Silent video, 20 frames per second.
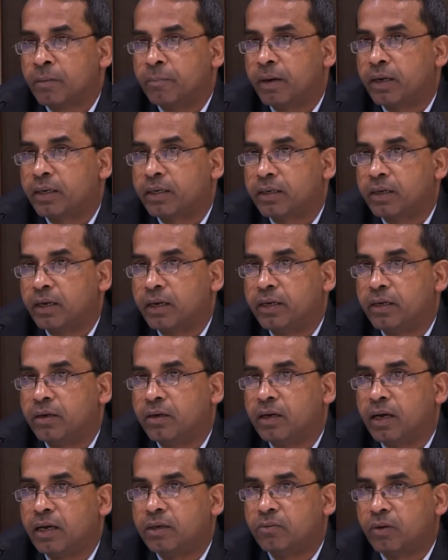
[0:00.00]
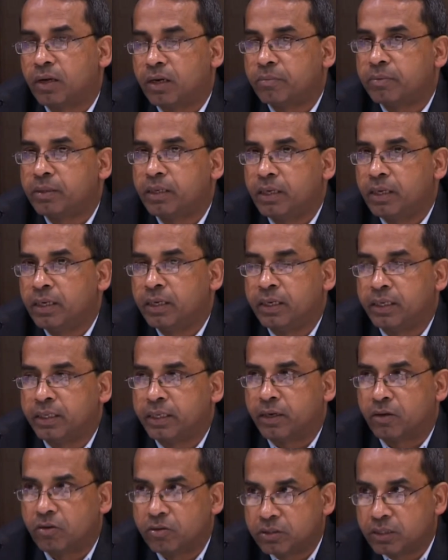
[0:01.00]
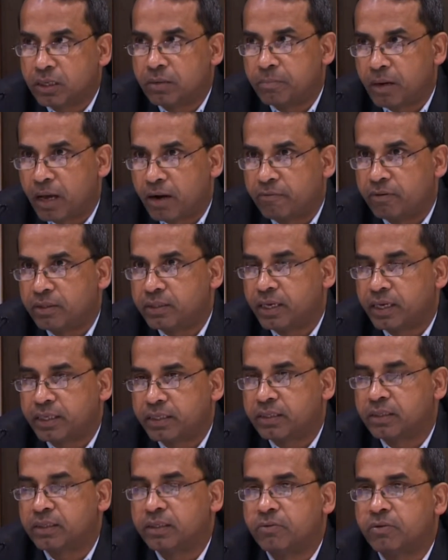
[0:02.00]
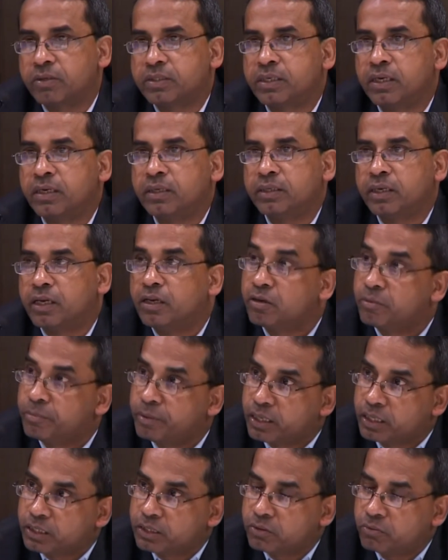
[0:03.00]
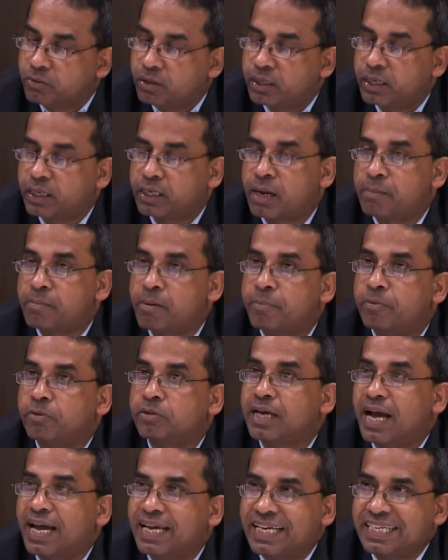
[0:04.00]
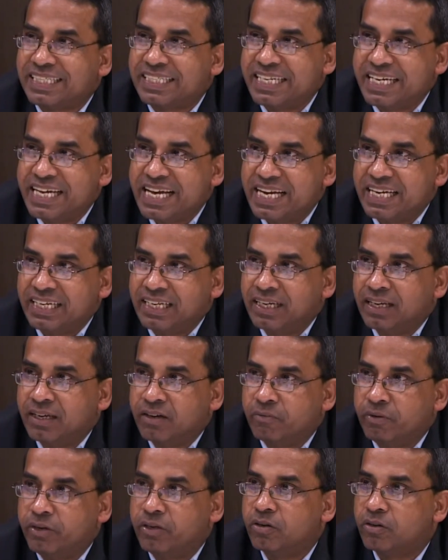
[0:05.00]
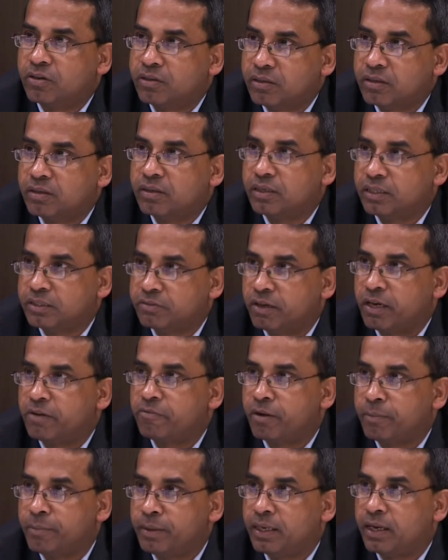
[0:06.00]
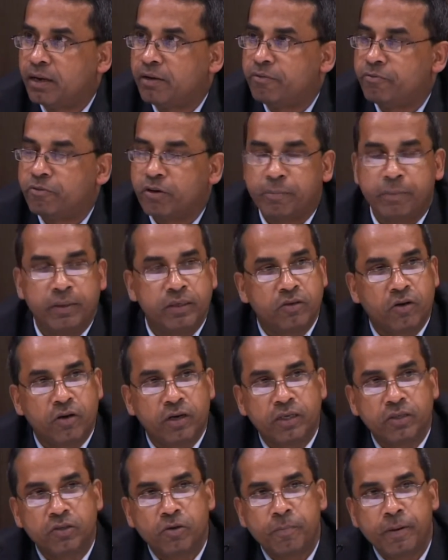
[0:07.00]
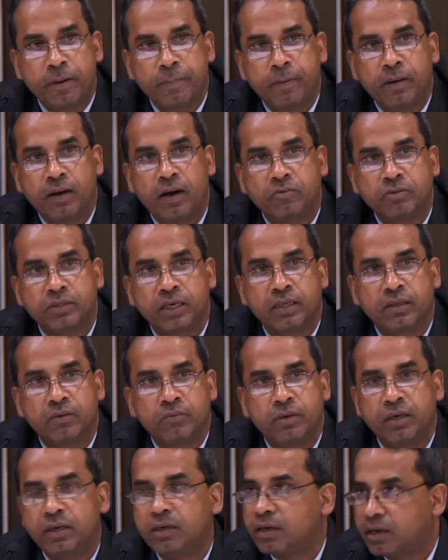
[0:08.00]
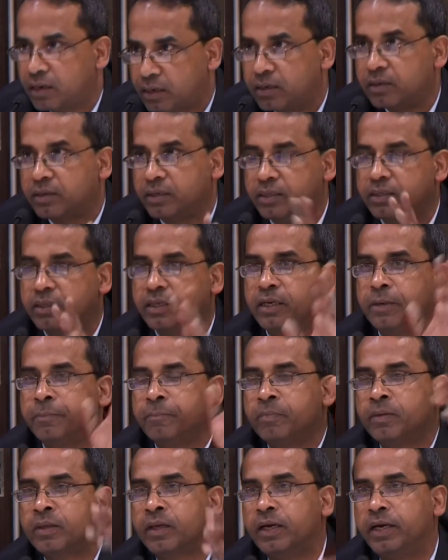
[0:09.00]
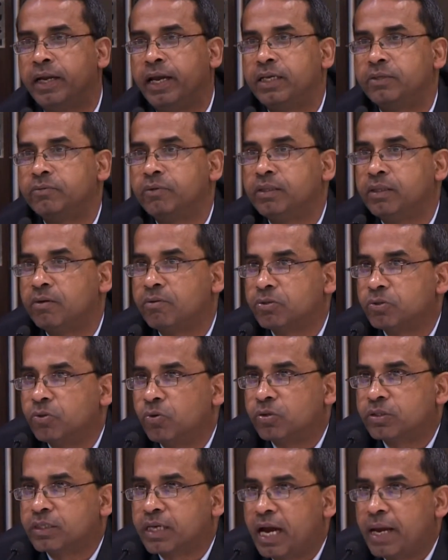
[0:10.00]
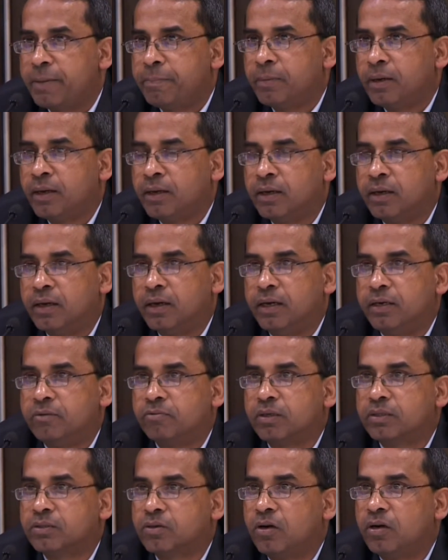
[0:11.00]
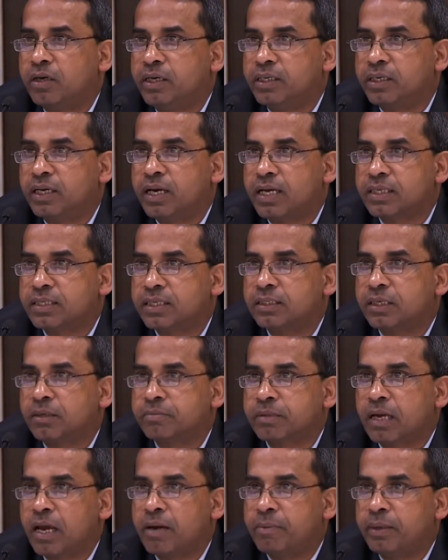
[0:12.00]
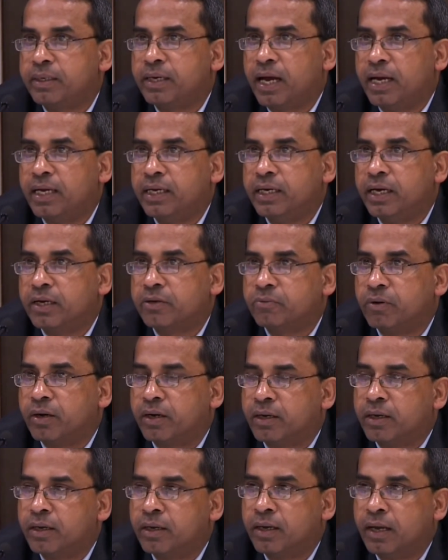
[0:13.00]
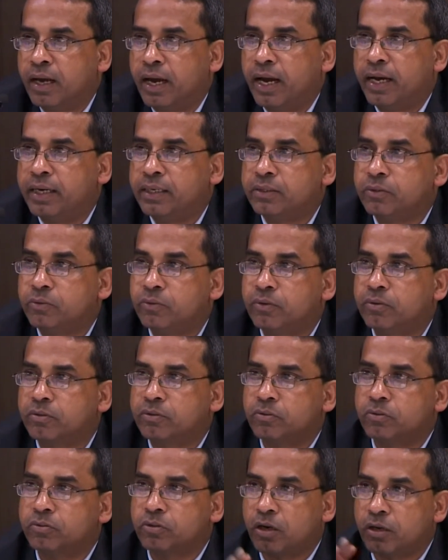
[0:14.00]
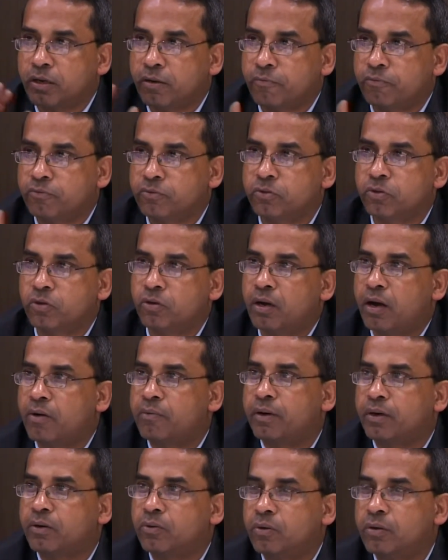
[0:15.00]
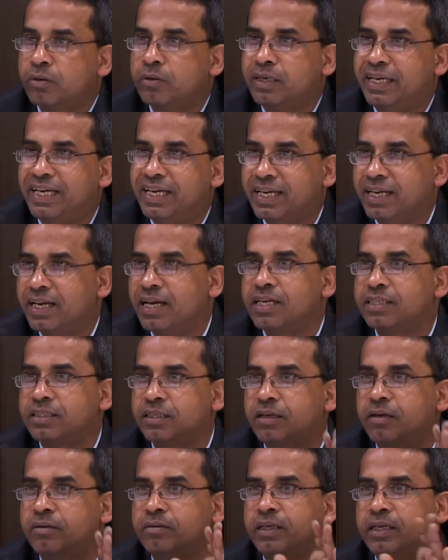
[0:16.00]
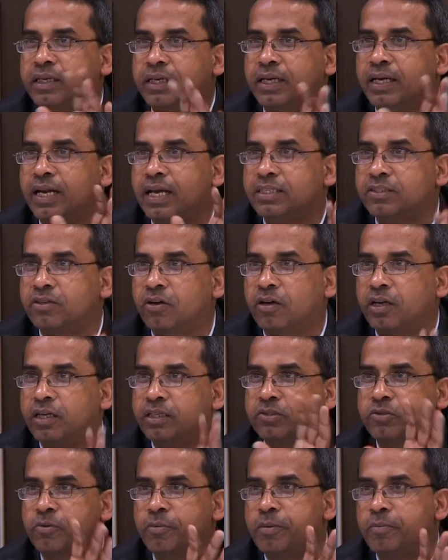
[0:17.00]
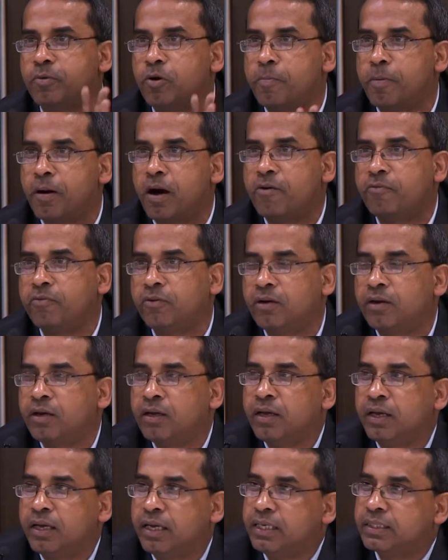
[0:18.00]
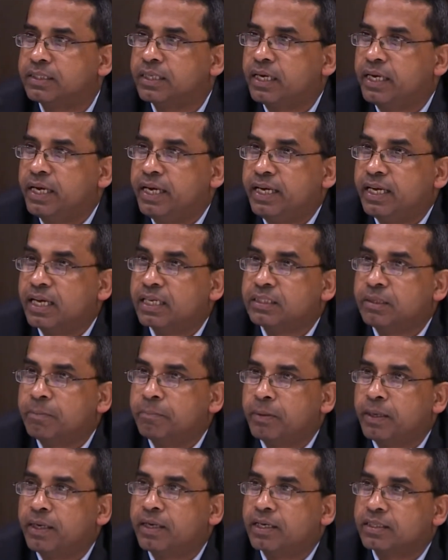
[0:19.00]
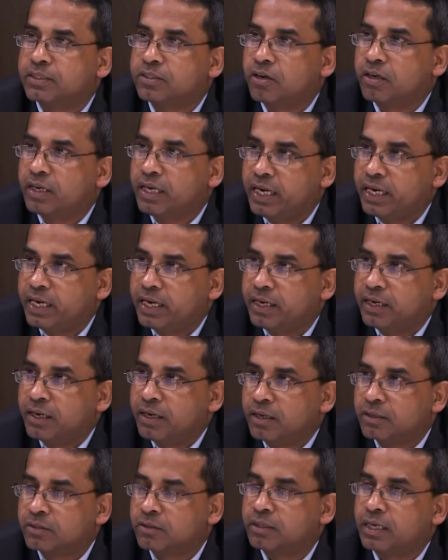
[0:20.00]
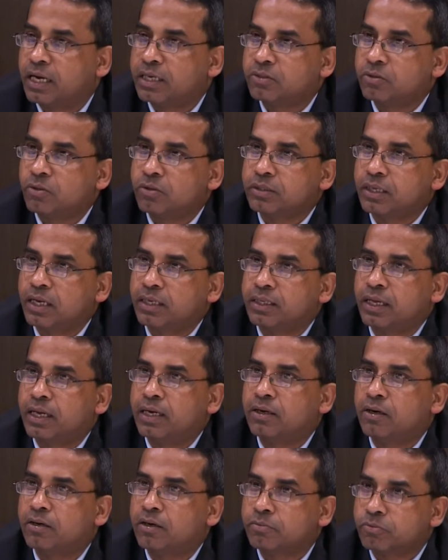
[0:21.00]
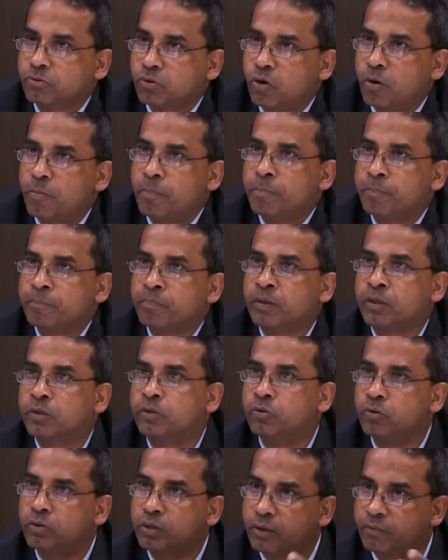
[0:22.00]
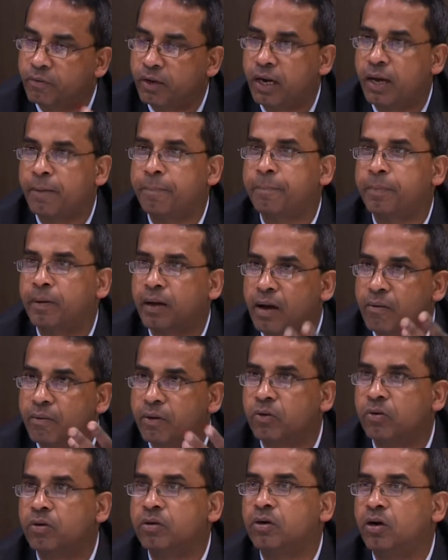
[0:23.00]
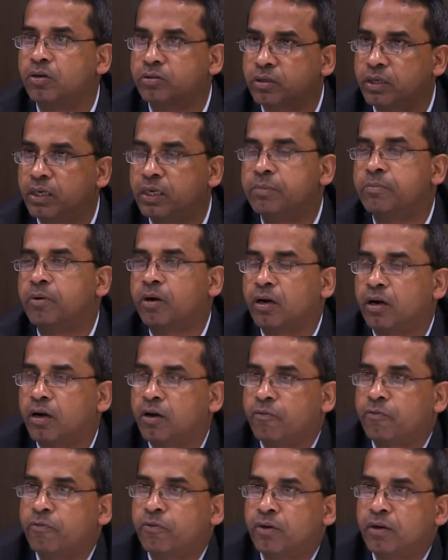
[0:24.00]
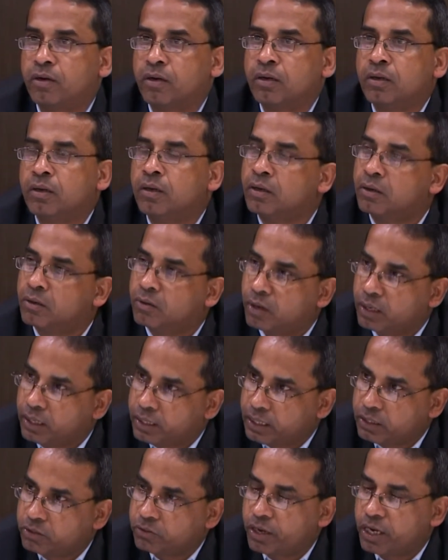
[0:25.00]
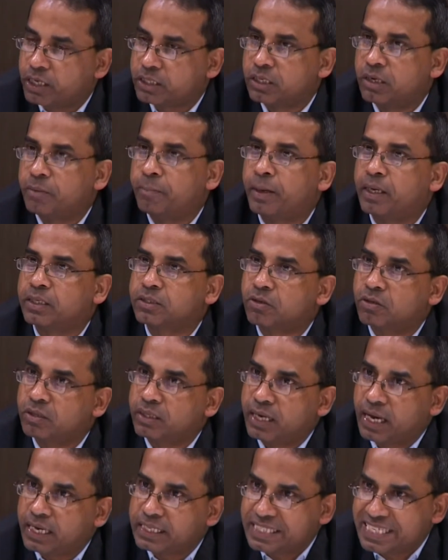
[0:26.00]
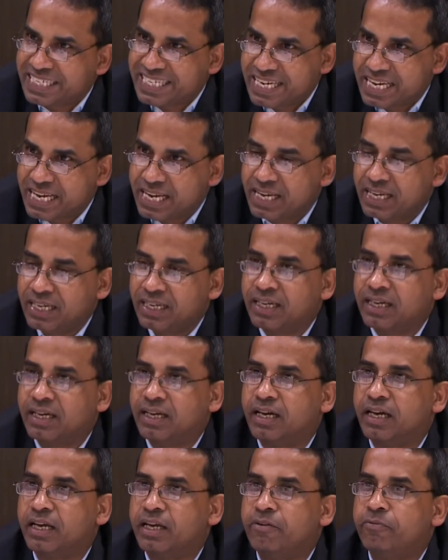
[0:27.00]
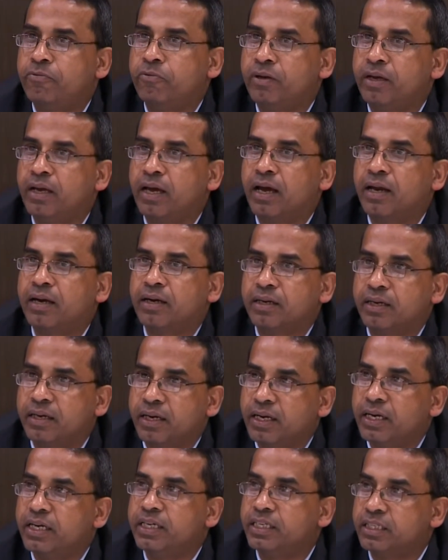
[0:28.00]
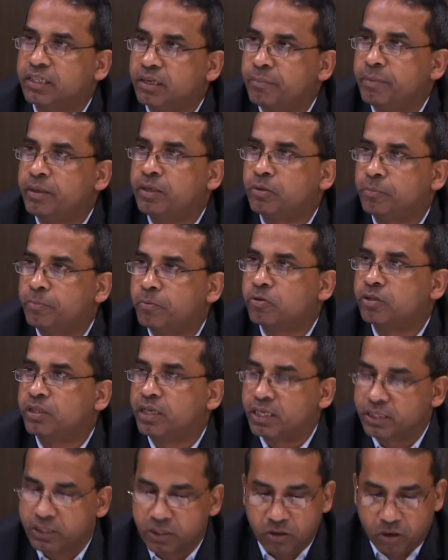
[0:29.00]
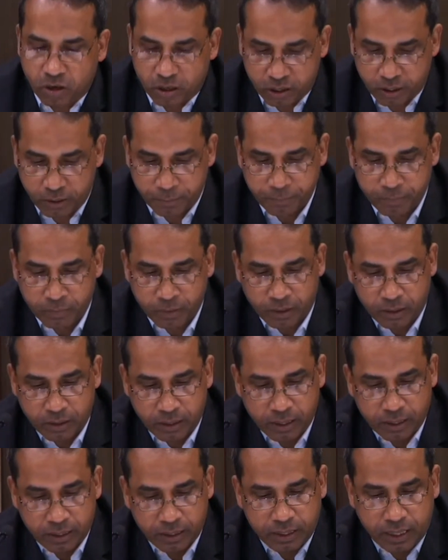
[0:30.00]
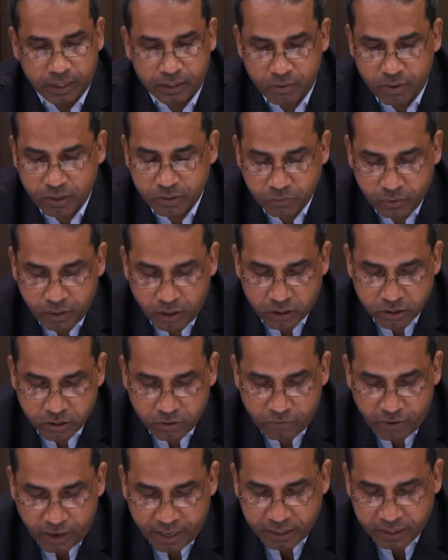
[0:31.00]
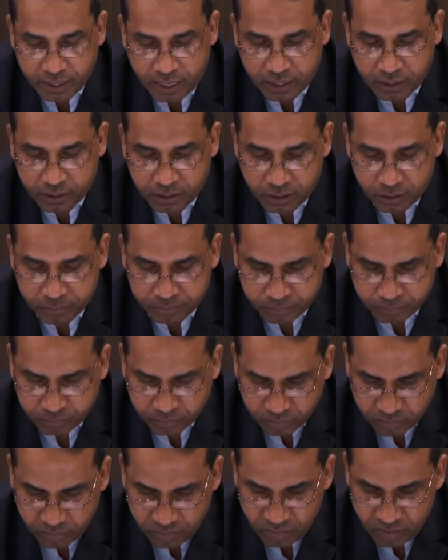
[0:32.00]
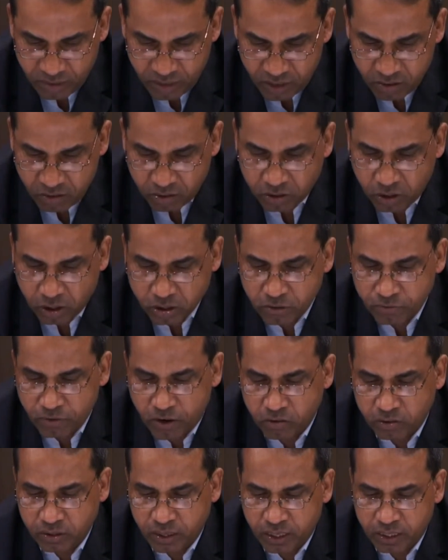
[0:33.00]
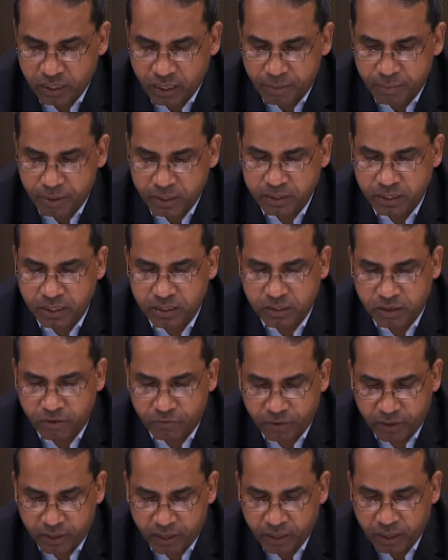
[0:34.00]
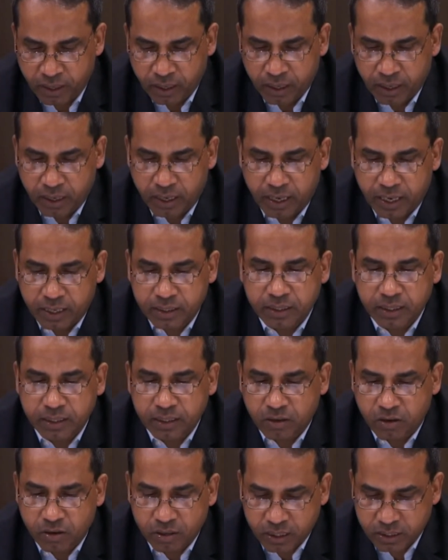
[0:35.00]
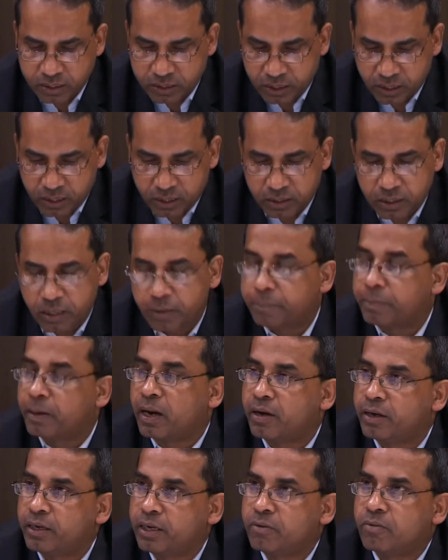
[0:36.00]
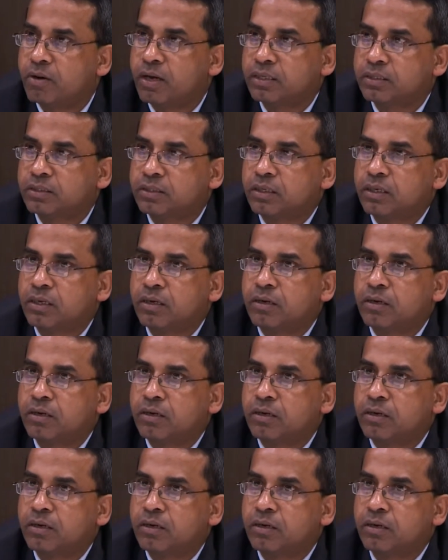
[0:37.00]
But, you know, and one of the technological marvel that the Western telecommunication world had come up with, ISDN. We know it's very familiar. If you have been talking to people outside the world in the days when there was no Skype, it was called International Subscriber Dialing Network. And to sort of show our own indigenized knowledge to be more powerful, he said India simply does not need it. So that shows that there are a lot of scope to develop our own alternative model of quality education based on the ICT if we are really determined to put things in order. In other words, we also find that it was also found that the emergence of a, and in the context the priority was